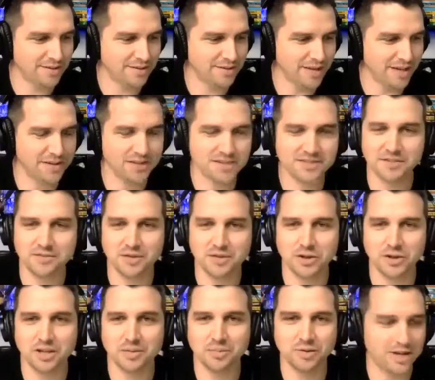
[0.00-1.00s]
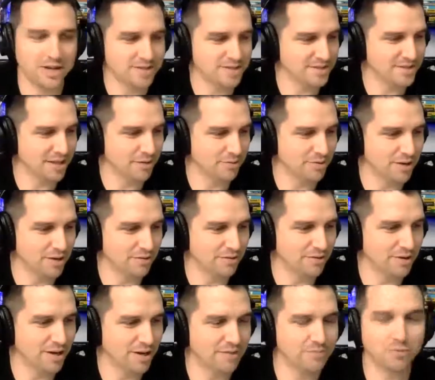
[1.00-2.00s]
and there's a few other places that
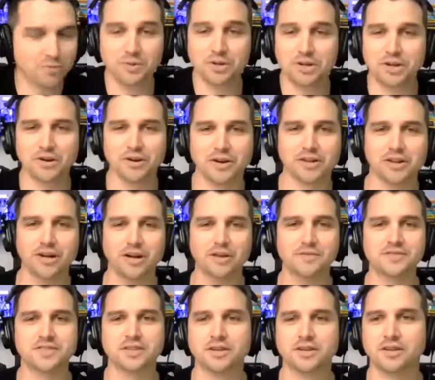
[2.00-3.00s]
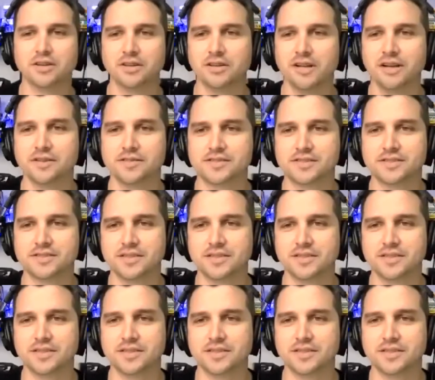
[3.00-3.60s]
we'll be going live. So let's